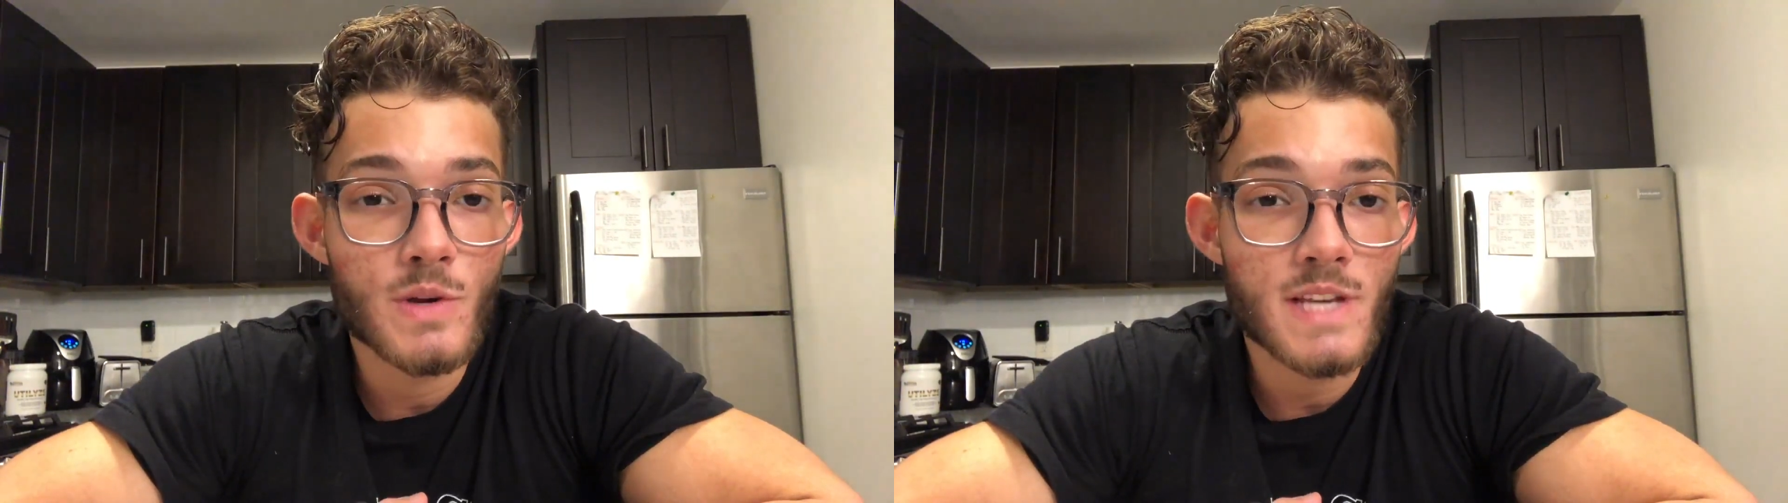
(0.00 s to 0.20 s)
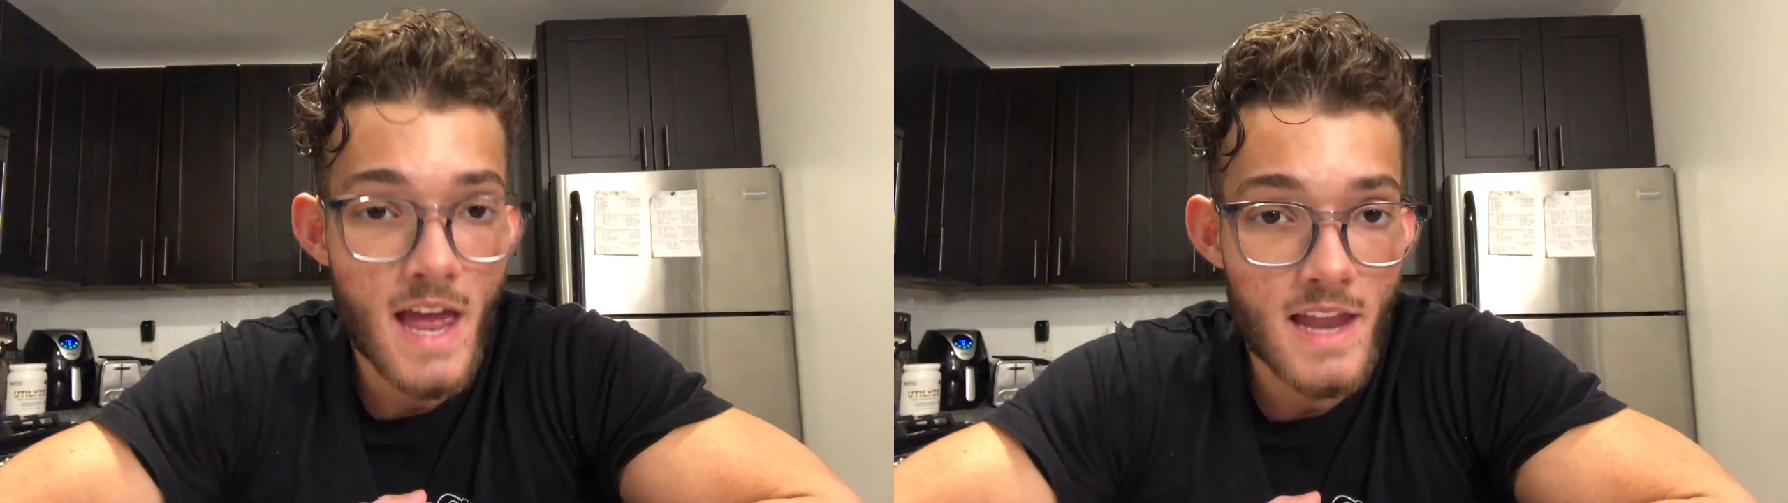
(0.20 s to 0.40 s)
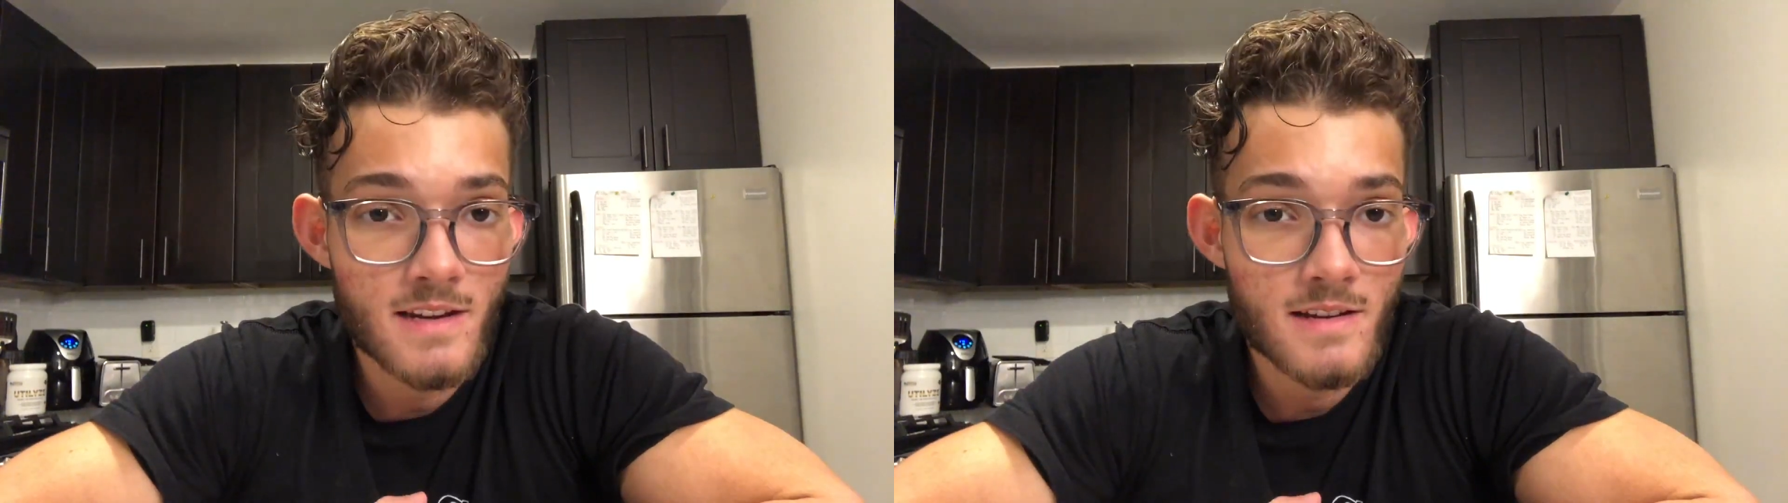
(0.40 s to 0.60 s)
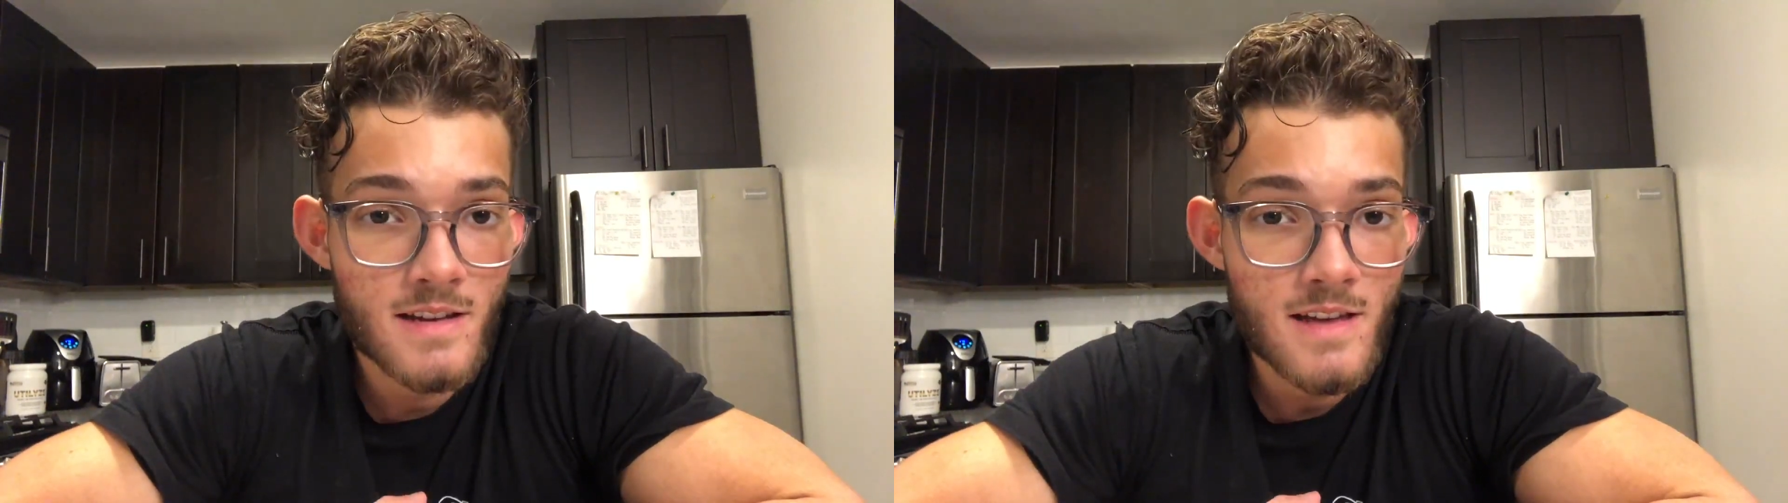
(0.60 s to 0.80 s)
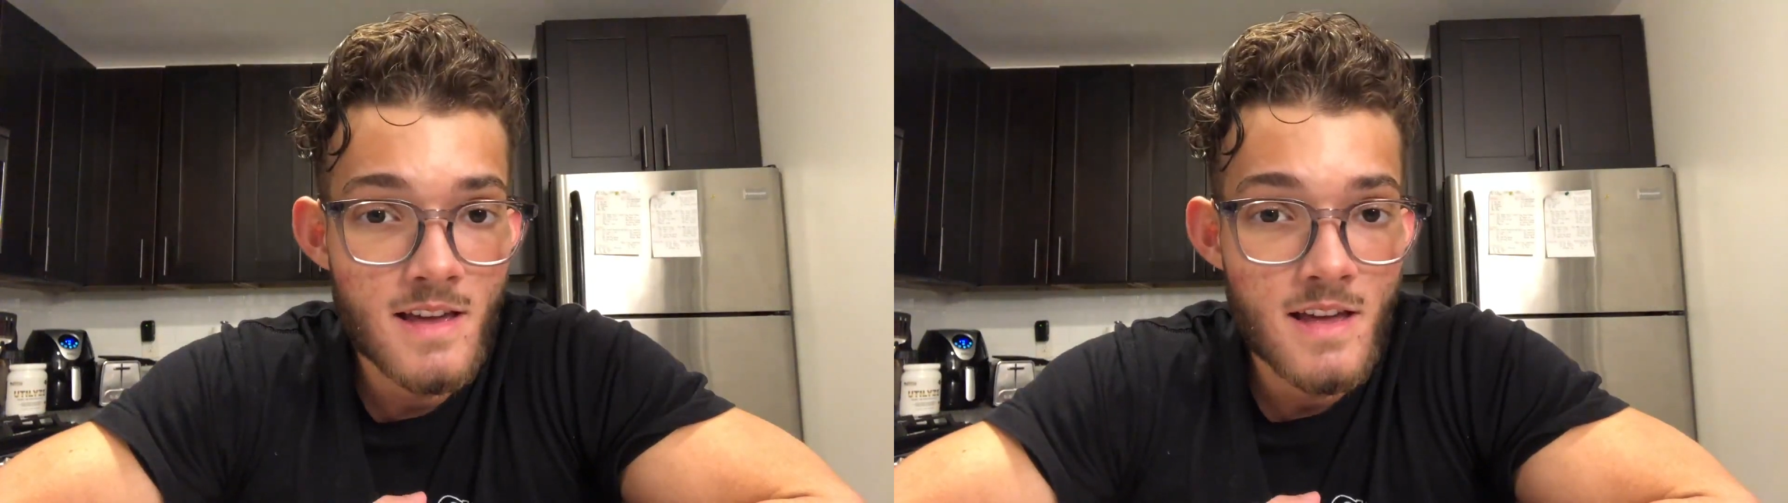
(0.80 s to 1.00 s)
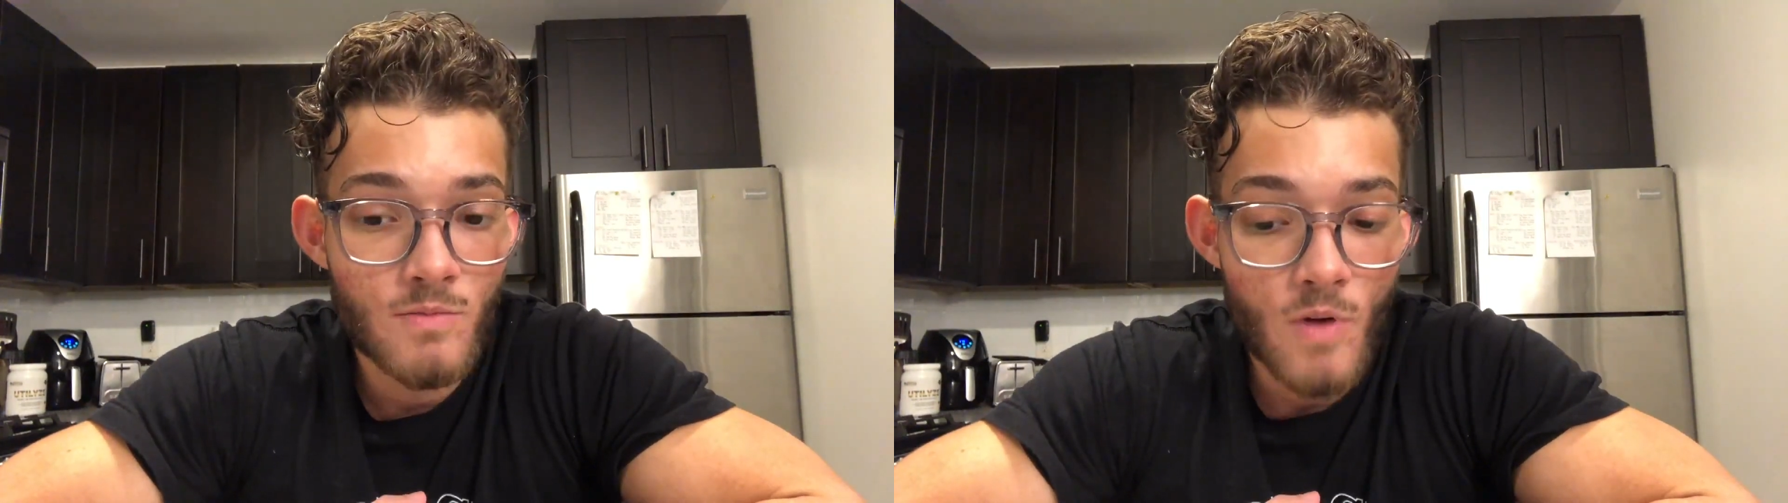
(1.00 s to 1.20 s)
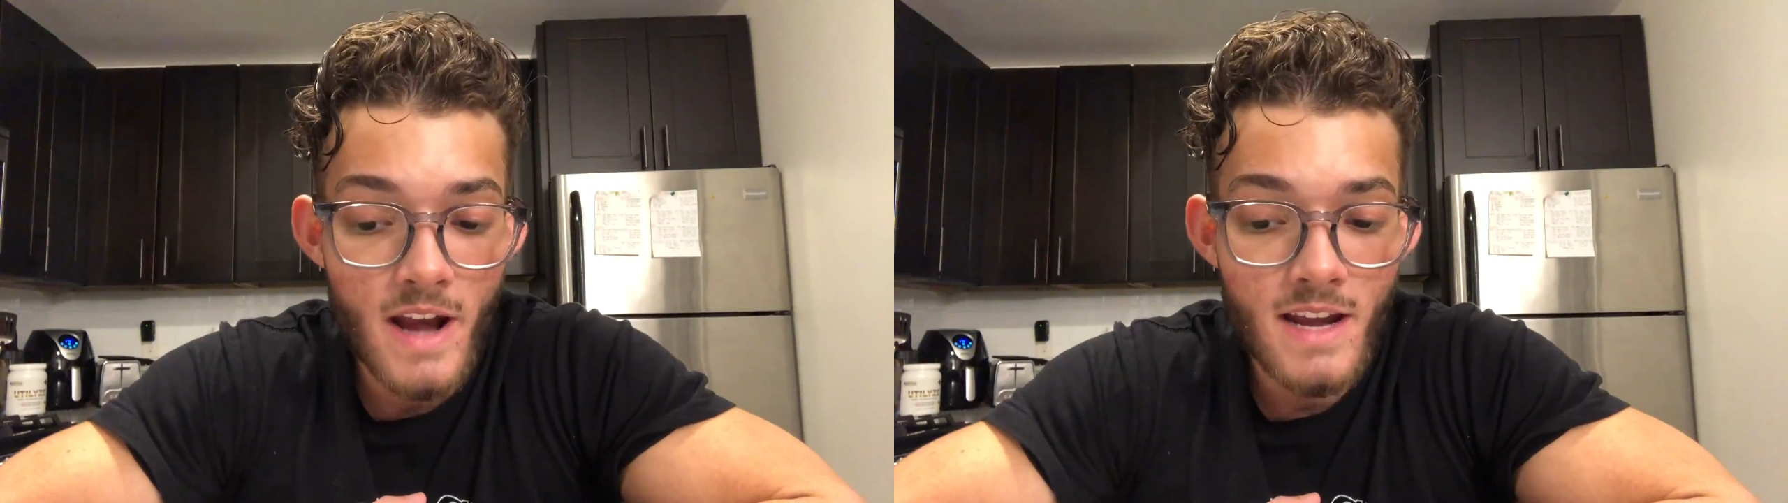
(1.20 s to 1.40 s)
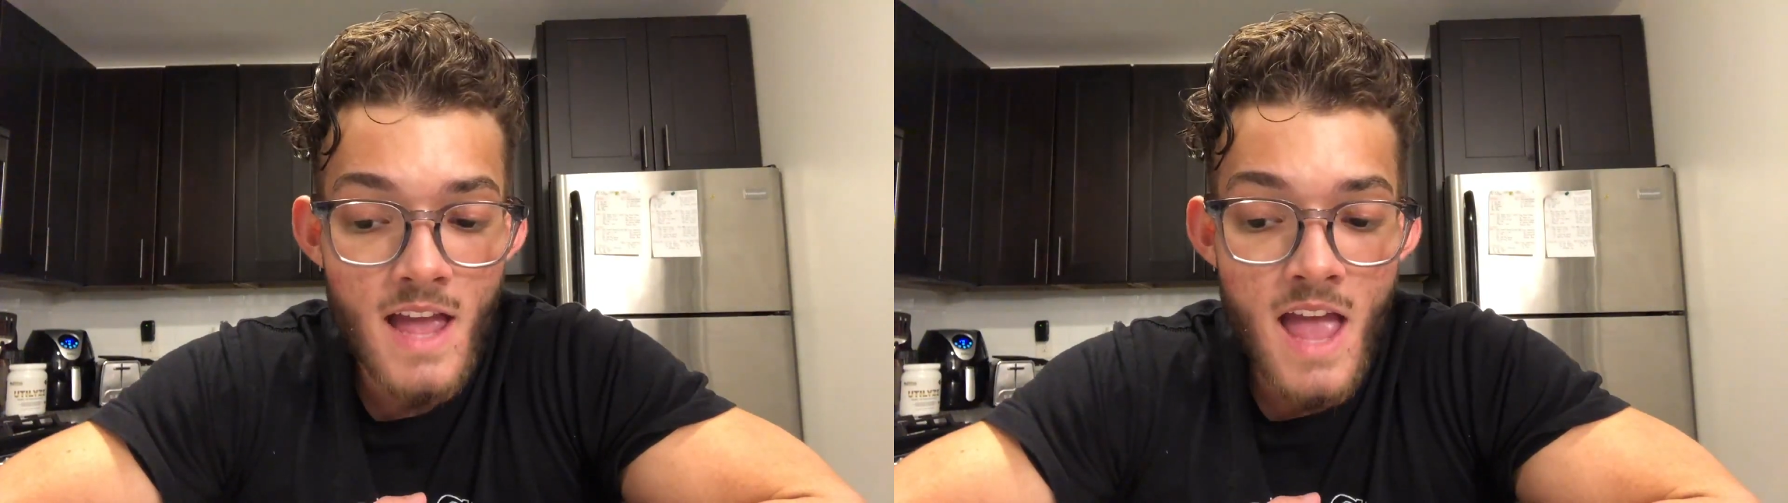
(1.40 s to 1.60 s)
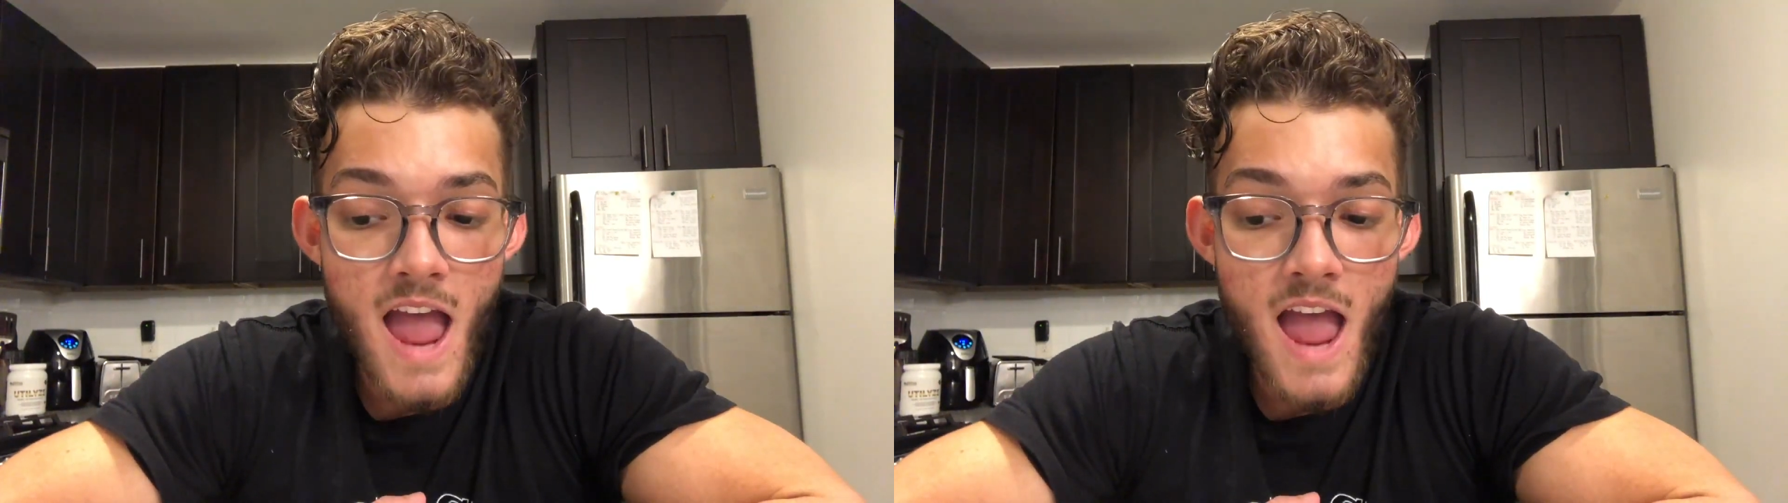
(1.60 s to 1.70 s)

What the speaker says: 10, right?